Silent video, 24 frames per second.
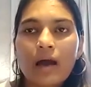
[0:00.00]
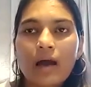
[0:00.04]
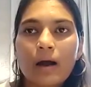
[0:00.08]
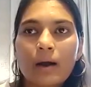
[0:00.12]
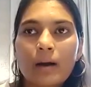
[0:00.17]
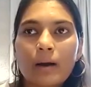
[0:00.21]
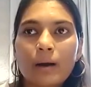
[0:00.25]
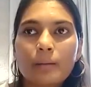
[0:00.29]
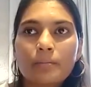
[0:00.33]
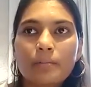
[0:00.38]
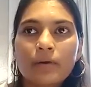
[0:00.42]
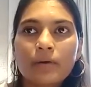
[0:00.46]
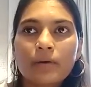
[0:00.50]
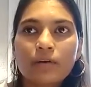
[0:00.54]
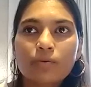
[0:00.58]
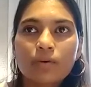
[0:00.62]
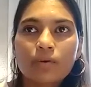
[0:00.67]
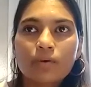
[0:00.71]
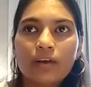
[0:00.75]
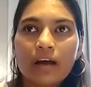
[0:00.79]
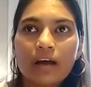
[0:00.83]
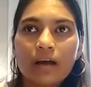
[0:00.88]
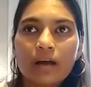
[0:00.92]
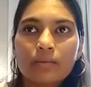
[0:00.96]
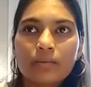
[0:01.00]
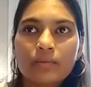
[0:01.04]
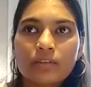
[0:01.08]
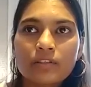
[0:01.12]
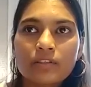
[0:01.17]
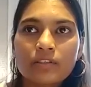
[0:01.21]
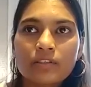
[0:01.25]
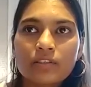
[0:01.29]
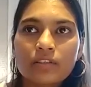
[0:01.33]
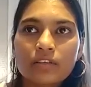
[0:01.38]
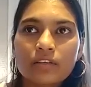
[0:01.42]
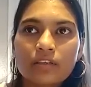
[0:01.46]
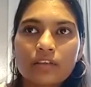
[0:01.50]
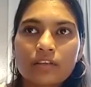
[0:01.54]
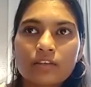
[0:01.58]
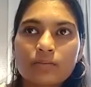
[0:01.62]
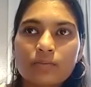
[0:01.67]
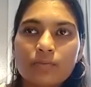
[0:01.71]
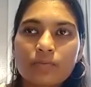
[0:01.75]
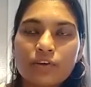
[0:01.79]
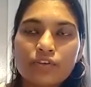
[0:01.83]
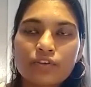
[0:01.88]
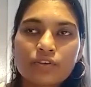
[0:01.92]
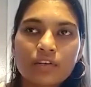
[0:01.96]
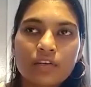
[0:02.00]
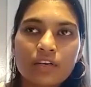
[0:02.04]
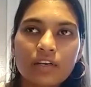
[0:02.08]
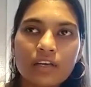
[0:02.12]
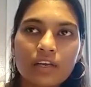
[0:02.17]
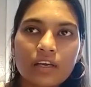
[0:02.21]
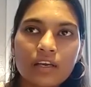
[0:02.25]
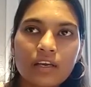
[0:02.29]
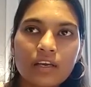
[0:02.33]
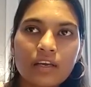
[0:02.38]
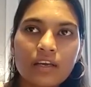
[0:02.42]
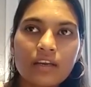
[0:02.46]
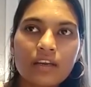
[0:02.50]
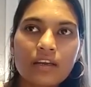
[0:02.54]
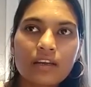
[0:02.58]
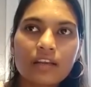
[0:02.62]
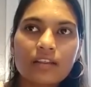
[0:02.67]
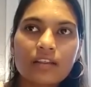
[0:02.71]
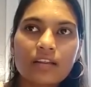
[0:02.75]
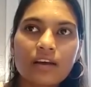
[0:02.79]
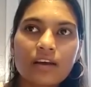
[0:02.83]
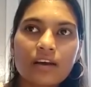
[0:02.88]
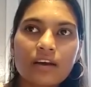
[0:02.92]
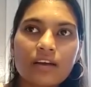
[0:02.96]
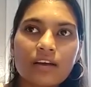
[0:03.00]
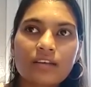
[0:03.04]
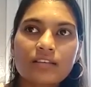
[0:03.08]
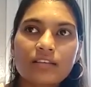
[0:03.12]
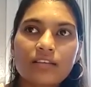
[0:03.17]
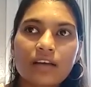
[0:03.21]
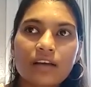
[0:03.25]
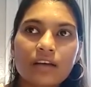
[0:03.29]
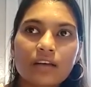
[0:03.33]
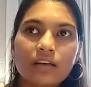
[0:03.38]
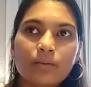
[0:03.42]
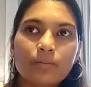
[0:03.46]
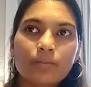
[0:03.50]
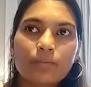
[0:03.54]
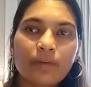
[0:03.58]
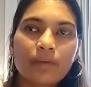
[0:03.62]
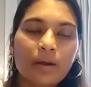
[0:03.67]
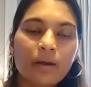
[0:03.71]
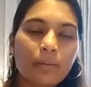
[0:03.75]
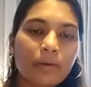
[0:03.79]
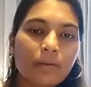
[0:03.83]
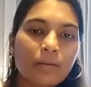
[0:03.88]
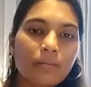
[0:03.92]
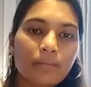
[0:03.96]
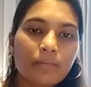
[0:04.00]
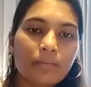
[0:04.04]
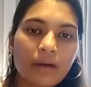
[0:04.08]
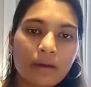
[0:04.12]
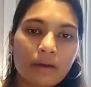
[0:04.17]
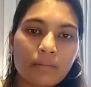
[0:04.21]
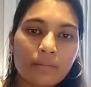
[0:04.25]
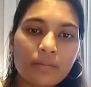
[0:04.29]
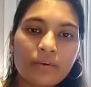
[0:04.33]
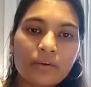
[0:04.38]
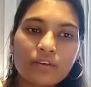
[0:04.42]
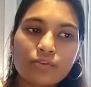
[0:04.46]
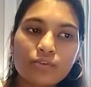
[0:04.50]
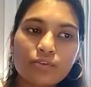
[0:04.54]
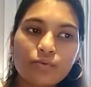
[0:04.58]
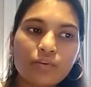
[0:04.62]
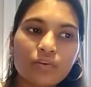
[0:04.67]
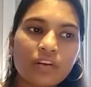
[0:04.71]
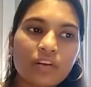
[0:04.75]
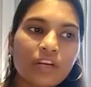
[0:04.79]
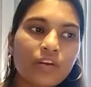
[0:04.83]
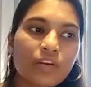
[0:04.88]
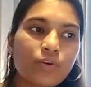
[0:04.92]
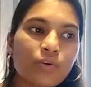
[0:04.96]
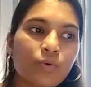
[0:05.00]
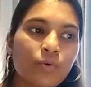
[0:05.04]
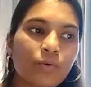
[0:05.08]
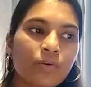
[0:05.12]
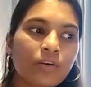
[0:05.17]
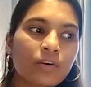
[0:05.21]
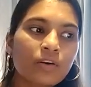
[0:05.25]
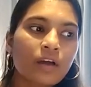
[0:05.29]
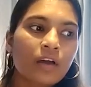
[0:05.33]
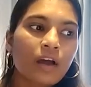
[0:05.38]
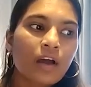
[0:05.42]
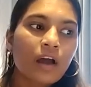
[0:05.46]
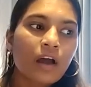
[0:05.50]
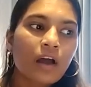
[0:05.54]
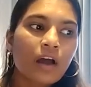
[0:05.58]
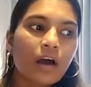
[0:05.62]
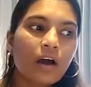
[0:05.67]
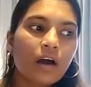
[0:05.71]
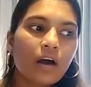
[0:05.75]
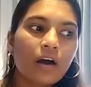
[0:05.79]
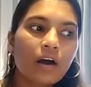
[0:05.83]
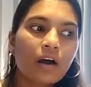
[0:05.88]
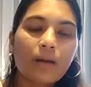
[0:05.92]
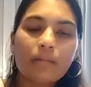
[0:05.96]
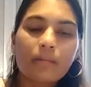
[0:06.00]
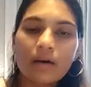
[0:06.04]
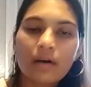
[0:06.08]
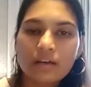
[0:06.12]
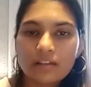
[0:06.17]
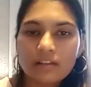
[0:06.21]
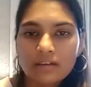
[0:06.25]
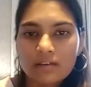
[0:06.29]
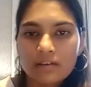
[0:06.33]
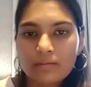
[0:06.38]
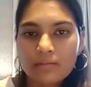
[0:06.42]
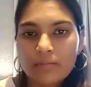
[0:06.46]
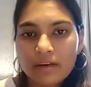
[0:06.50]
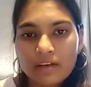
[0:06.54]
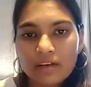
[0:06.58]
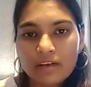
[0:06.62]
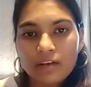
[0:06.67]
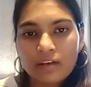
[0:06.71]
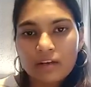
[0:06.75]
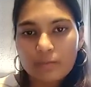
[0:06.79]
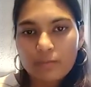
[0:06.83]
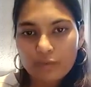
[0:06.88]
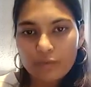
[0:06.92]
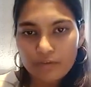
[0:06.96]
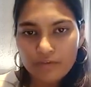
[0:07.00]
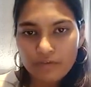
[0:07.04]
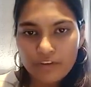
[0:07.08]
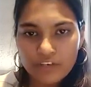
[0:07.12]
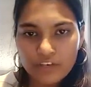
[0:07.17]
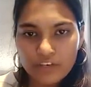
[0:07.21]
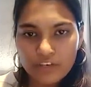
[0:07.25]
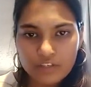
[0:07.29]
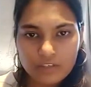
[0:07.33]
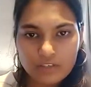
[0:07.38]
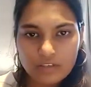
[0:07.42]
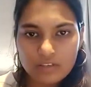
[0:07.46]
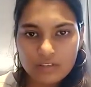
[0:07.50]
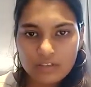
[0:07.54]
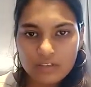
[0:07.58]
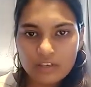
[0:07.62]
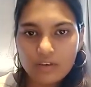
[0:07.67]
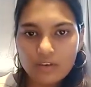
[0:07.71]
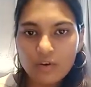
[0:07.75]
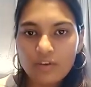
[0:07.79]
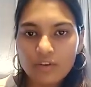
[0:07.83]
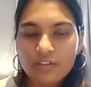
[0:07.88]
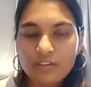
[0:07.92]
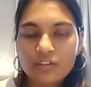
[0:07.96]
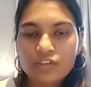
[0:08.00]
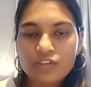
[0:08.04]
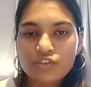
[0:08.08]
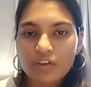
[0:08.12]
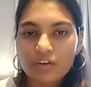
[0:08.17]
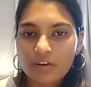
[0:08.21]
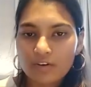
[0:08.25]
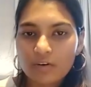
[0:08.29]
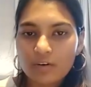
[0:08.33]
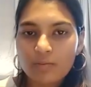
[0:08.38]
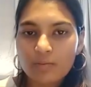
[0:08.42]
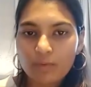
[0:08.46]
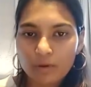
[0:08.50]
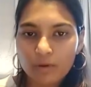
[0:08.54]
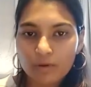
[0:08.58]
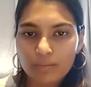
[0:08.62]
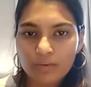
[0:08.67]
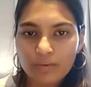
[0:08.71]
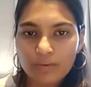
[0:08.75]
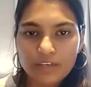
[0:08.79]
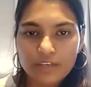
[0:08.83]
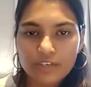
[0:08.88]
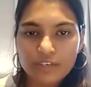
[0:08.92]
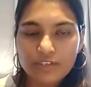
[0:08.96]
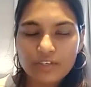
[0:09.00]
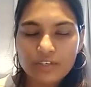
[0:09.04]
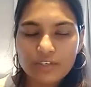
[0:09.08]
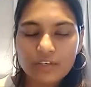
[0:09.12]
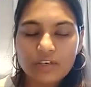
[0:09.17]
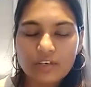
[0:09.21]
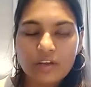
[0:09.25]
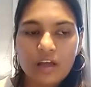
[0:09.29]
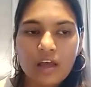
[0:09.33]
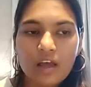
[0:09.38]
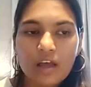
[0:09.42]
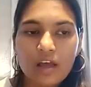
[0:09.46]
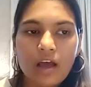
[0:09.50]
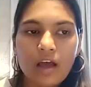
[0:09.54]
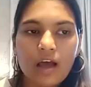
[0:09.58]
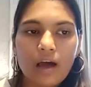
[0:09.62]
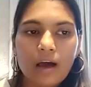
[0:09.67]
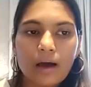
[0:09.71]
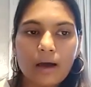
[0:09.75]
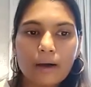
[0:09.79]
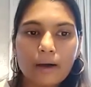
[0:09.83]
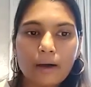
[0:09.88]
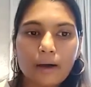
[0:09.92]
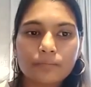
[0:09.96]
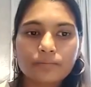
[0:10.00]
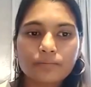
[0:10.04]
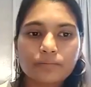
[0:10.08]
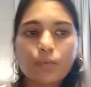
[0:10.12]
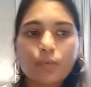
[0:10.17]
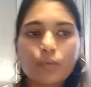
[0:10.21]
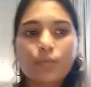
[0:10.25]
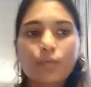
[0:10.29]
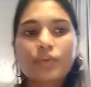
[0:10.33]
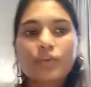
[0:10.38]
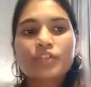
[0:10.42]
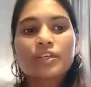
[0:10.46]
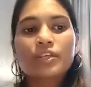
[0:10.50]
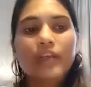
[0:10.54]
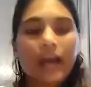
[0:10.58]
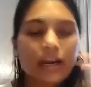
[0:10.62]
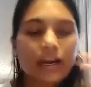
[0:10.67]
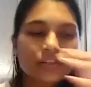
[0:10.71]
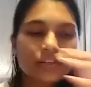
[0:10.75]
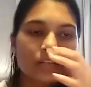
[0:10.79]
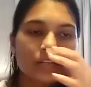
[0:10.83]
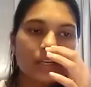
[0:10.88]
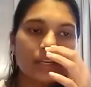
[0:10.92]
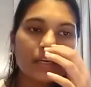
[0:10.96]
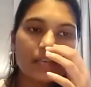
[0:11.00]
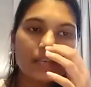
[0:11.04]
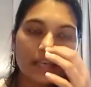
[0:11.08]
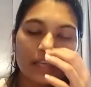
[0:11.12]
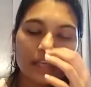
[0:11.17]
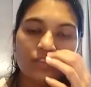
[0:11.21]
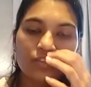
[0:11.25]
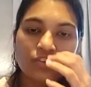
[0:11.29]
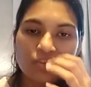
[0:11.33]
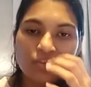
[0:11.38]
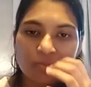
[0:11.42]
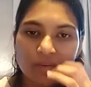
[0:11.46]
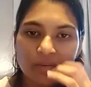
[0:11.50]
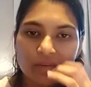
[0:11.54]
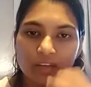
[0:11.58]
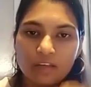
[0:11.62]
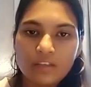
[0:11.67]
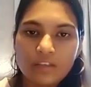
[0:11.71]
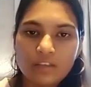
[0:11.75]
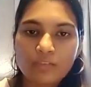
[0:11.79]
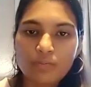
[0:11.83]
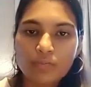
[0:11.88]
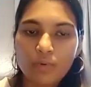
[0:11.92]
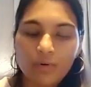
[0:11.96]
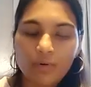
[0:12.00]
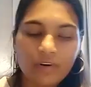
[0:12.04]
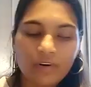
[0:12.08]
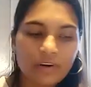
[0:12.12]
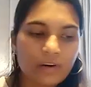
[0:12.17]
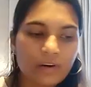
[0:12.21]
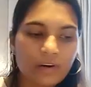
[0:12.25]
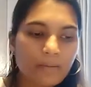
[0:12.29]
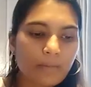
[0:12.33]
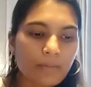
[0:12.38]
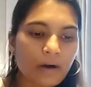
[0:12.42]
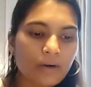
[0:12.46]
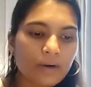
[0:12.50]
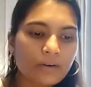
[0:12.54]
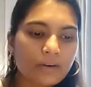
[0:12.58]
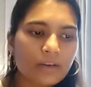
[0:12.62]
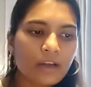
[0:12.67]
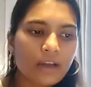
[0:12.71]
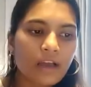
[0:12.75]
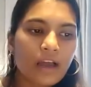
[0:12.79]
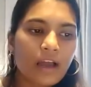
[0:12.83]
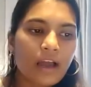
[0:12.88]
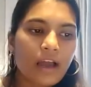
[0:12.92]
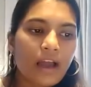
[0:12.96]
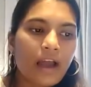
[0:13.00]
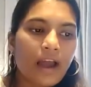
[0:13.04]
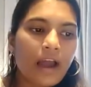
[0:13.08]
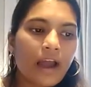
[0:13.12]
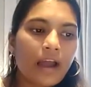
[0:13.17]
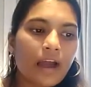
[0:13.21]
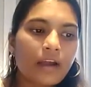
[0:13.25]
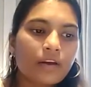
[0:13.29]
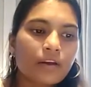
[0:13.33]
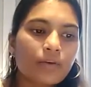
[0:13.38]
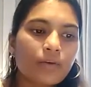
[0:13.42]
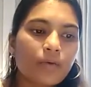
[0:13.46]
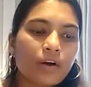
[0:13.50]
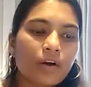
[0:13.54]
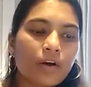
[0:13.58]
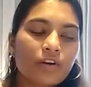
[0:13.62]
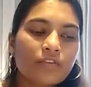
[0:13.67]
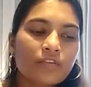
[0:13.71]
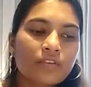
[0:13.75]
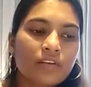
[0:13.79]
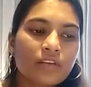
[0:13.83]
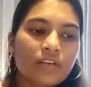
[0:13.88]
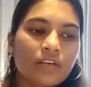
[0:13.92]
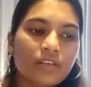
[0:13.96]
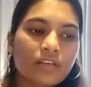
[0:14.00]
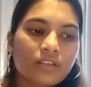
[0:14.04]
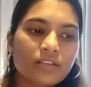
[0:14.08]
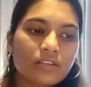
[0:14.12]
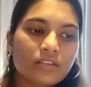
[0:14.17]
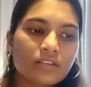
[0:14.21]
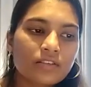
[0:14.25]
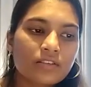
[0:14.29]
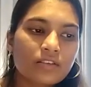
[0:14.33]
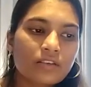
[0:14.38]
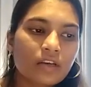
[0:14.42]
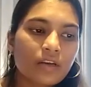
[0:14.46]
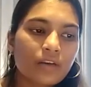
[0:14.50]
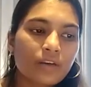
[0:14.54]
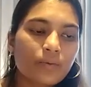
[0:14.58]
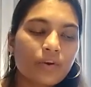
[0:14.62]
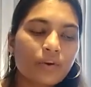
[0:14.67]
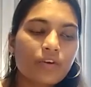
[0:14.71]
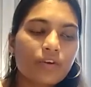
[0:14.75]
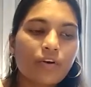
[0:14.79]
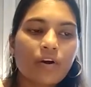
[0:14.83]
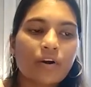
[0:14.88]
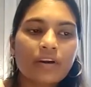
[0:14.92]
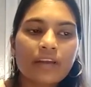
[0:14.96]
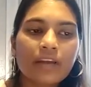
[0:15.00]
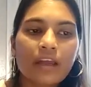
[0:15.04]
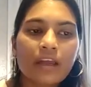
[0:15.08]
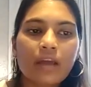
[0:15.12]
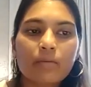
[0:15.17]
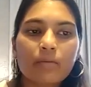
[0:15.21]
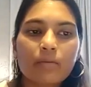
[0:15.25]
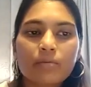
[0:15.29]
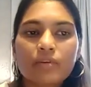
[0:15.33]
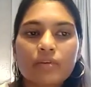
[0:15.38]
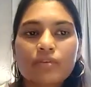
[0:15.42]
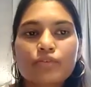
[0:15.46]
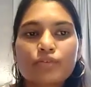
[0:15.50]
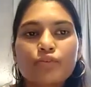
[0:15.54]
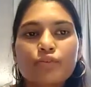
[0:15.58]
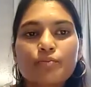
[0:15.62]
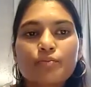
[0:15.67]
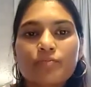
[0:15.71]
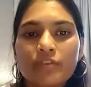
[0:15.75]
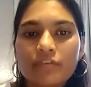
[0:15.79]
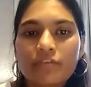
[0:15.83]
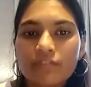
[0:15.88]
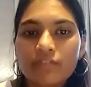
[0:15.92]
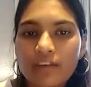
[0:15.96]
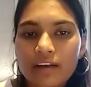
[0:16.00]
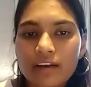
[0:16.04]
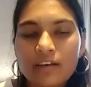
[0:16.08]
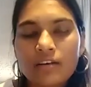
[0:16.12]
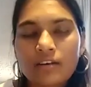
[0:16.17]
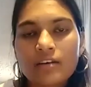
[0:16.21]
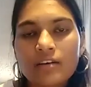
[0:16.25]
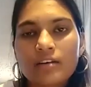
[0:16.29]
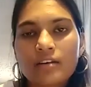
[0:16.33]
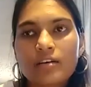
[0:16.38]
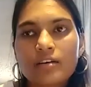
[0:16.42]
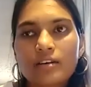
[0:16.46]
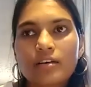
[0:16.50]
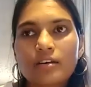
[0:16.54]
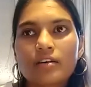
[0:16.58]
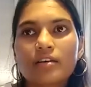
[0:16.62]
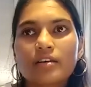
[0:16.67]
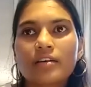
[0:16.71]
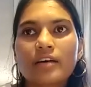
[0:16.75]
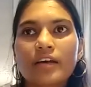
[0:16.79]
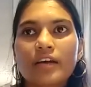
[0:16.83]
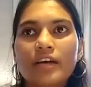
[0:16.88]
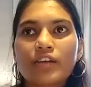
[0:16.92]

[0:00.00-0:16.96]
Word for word: uh, but what happens especially in india is that prep and pep is only known uh, among the medical professionals and not the general population um, which actually needs to be spoken about and one of the reasons that we're not able to prevent uh,